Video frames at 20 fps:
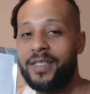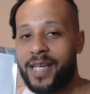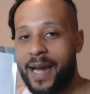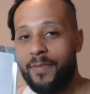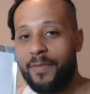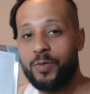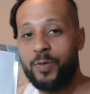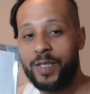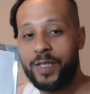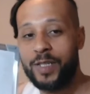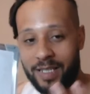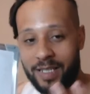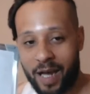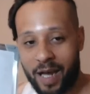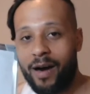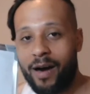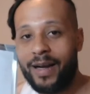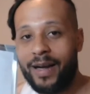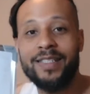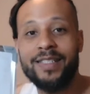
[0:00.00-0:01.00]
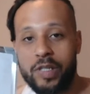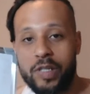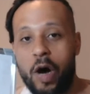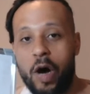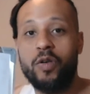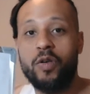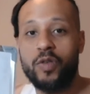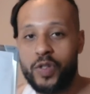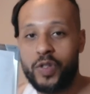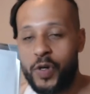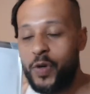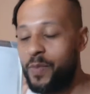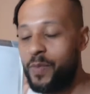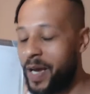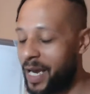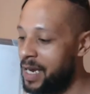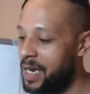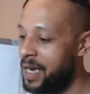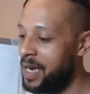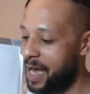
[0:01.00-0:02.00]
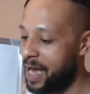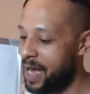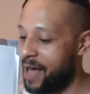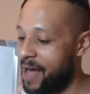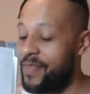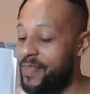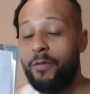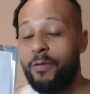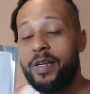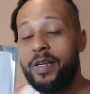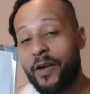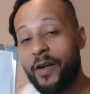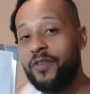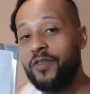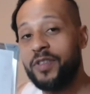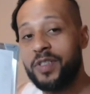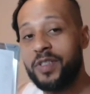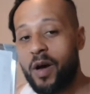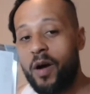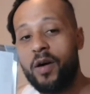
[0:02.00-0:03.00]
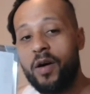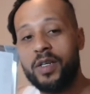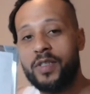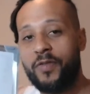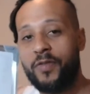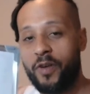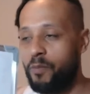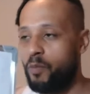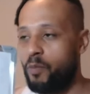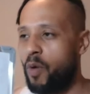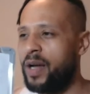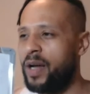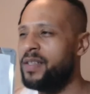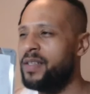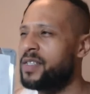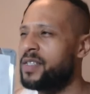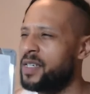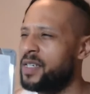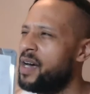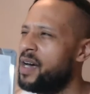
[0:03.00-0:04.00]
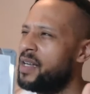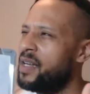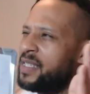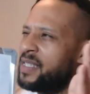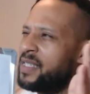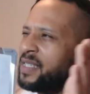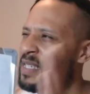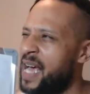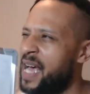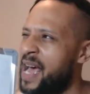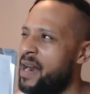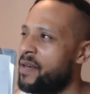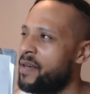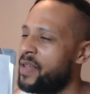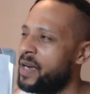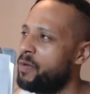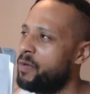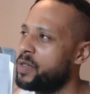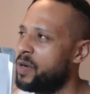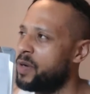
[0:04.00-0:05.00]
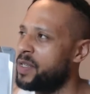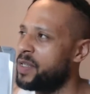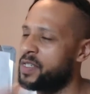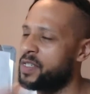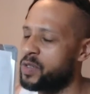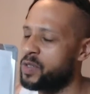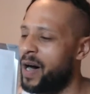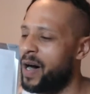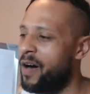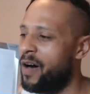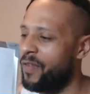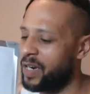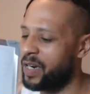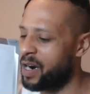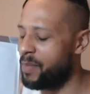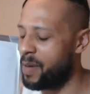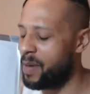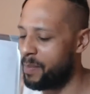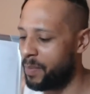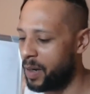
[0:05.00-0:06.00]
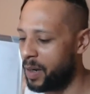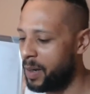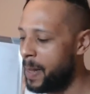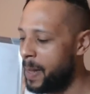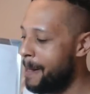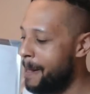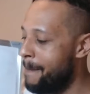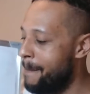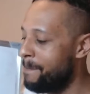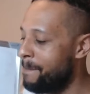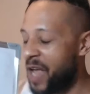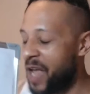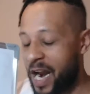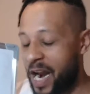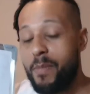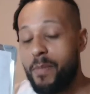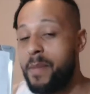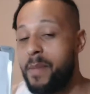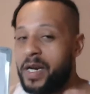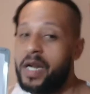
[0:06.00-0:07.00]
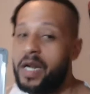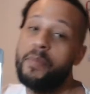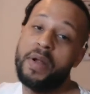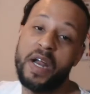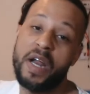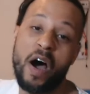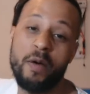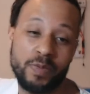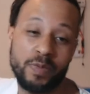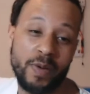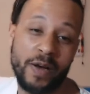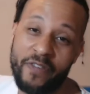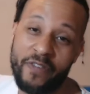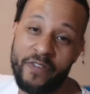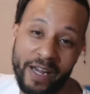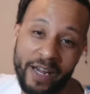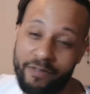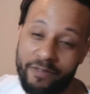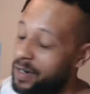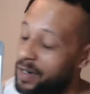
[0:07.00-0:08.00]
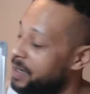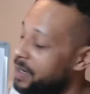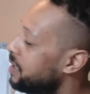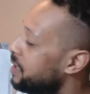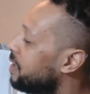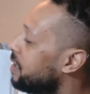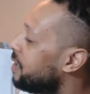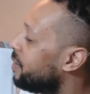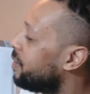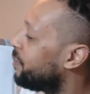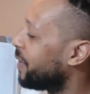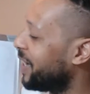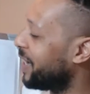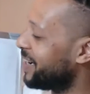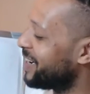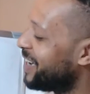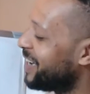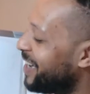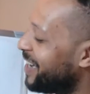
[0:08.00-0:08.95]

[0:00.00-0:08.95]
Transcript: tables were sung in song to me, and there were different songs from 1 to 10, I think it was, 1 to 12, I can't remember. And I remember number 9 was my favourite. But